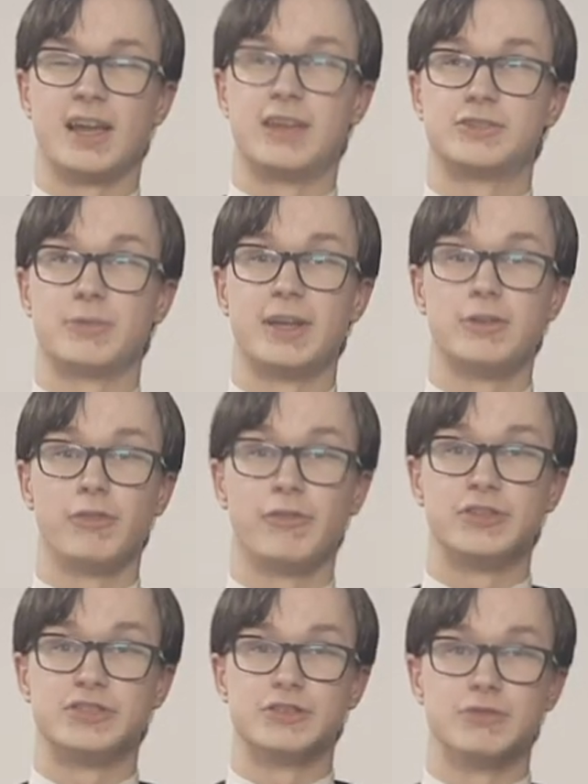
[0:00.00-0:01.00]
So heading
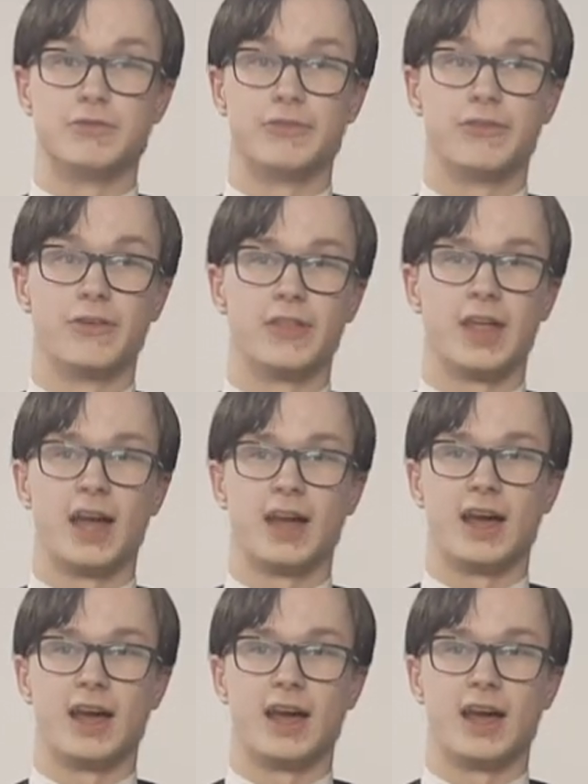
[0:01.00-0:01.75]
over soon for that,